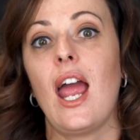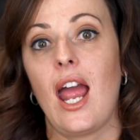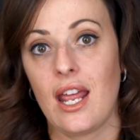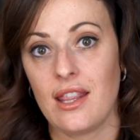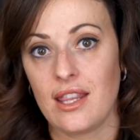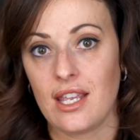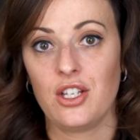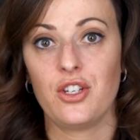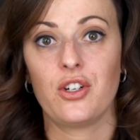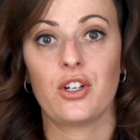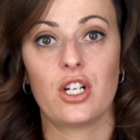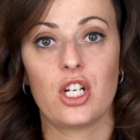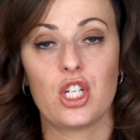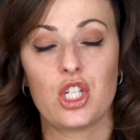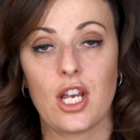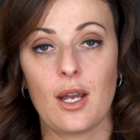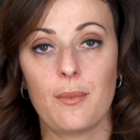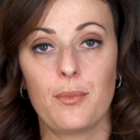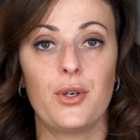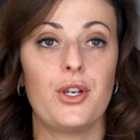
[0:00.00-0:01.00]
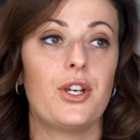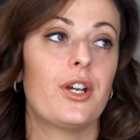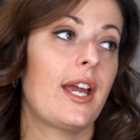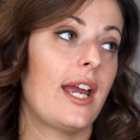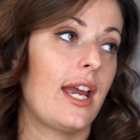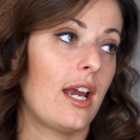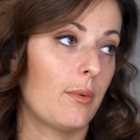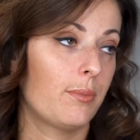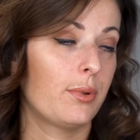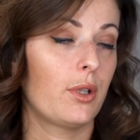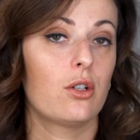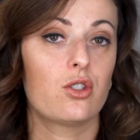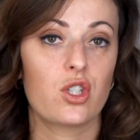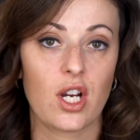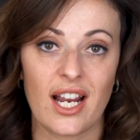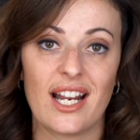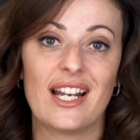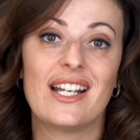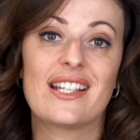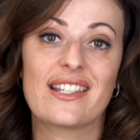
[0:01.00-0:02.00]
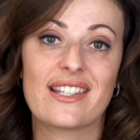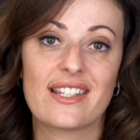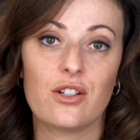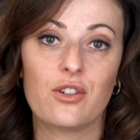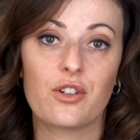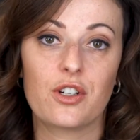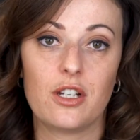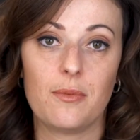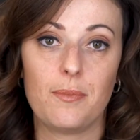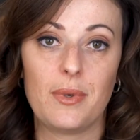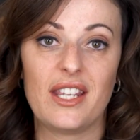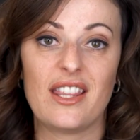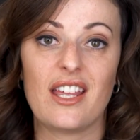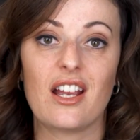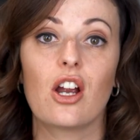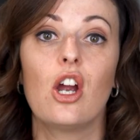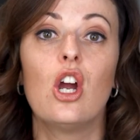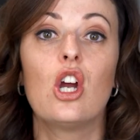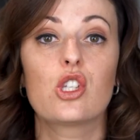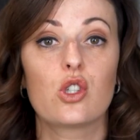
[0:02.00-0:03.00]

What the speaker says: and then you're gonna shampoo your hair, blow dry, and it's still gonna be there.